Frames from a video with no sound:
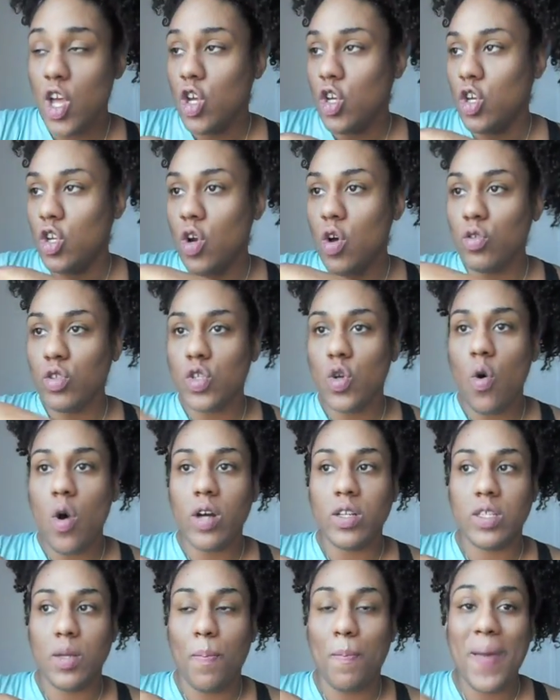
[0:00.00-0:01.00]
You don't
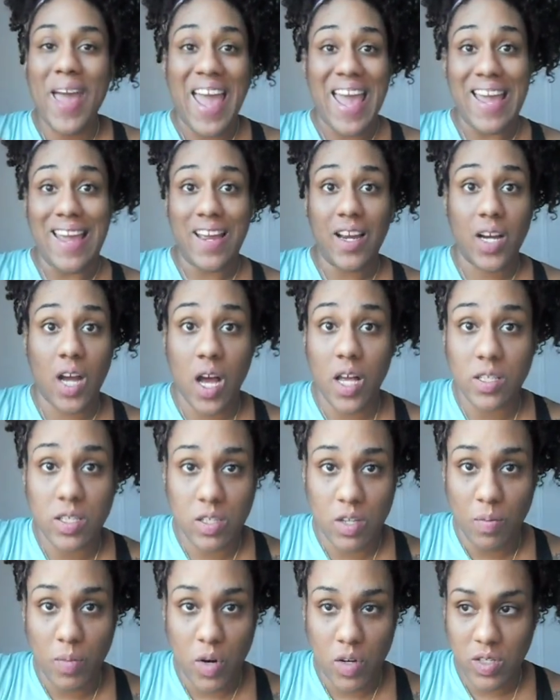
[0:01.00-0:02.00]
talk to paying
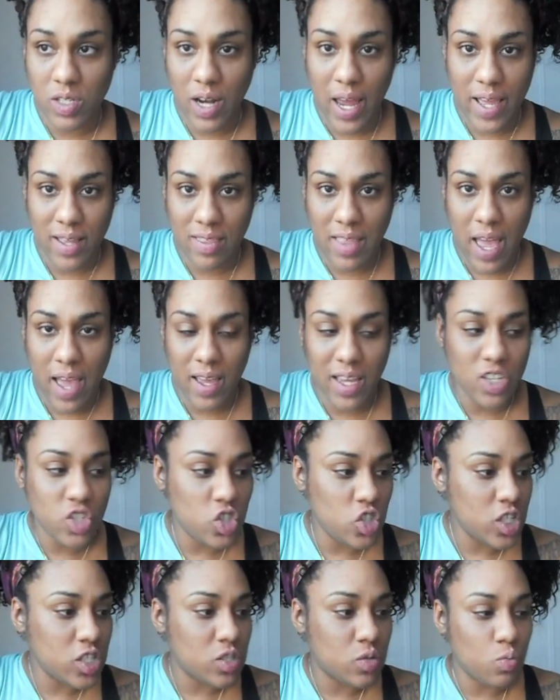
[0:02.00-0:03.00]
customers like that. It's
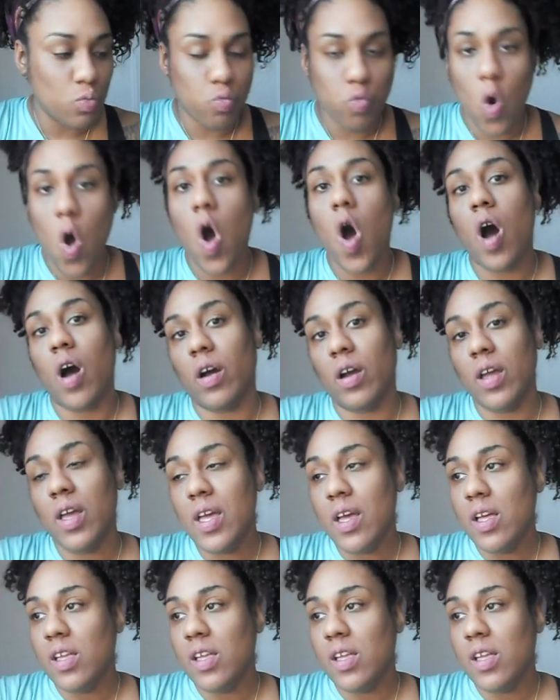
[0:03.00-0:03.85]
just wrong.